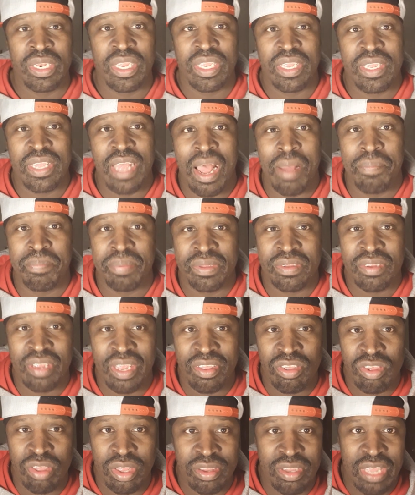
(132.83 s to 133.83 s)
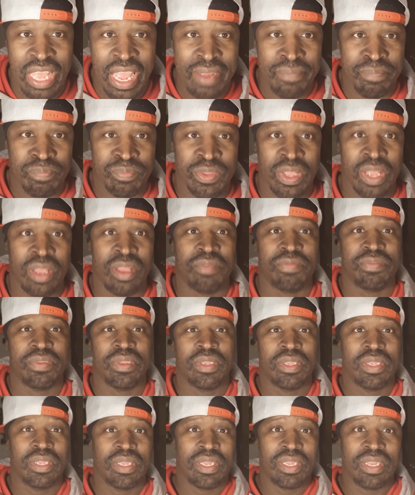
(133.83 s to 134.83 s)
competition type stuff,
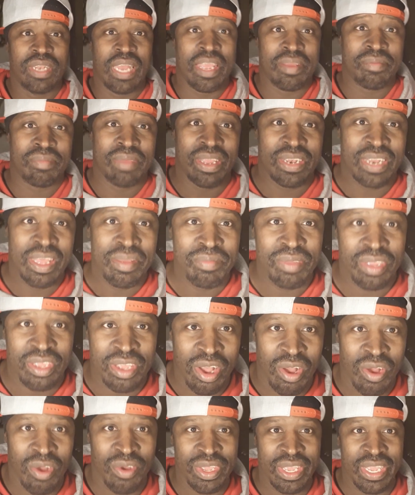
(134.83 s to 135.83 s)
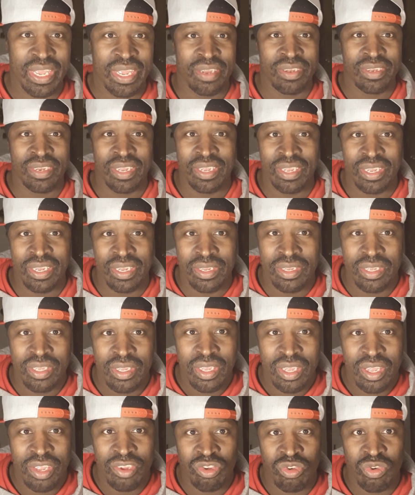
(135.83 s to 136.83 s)
he like, man, let me go ahead and
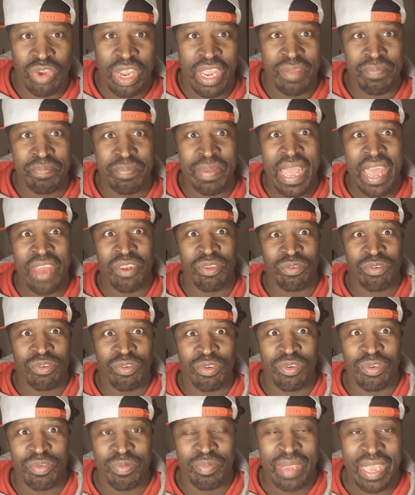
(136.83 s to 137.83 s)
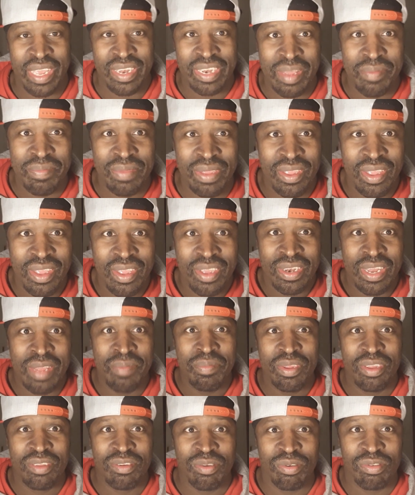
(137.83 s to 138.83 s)
address Battle Truth, man. Let me
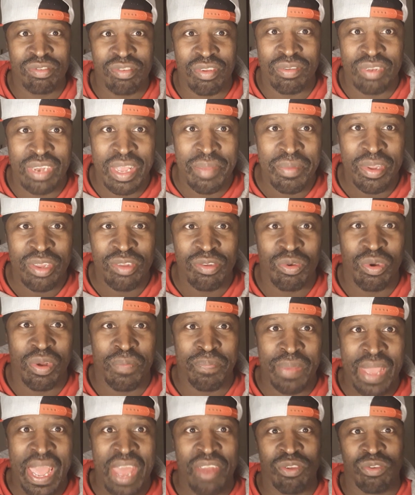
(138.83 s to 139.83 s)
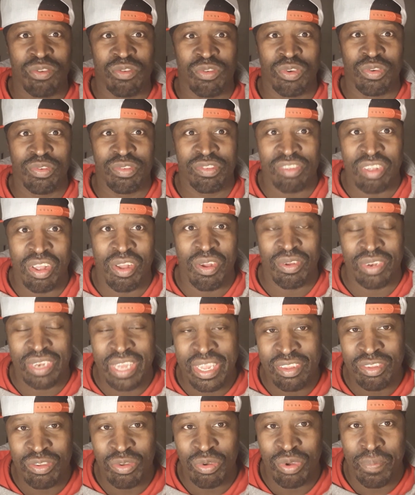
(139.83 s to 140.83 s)
do a Battle Truth song.
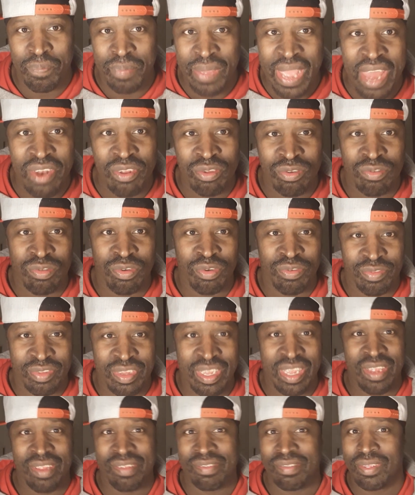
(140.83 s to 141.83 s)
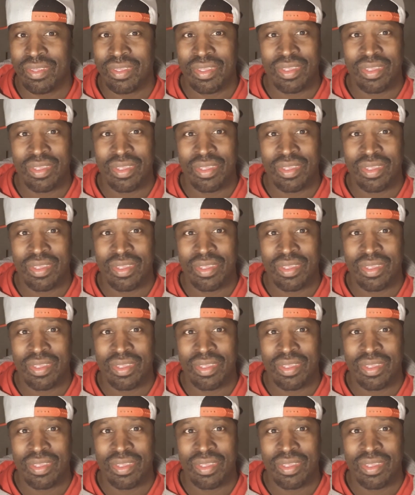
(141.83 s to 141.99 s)
Let's do a Battle Truth diss.